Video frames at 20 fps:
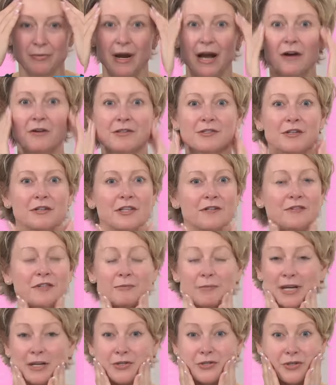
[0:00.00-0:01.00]
brows are
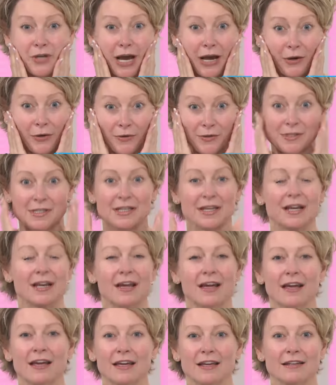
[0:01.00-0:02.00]
lifted, my jowls.
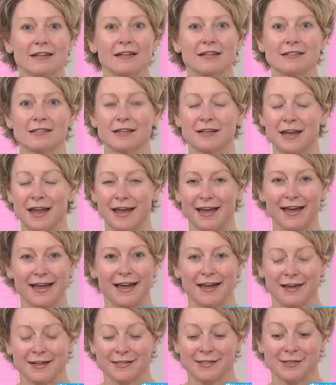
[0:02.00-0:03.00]
It is, a,
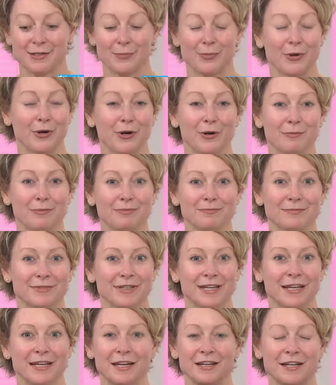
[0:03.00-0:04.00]
it's superb.
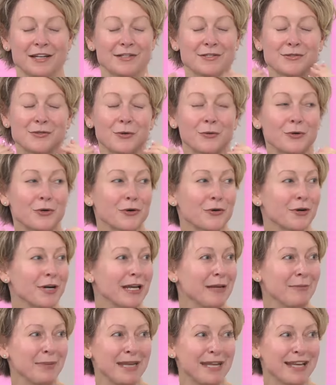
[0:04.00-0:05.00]
And it is so
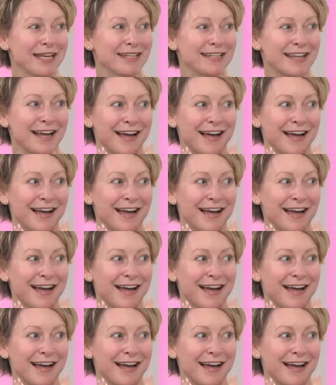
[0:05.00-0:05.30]
creamy and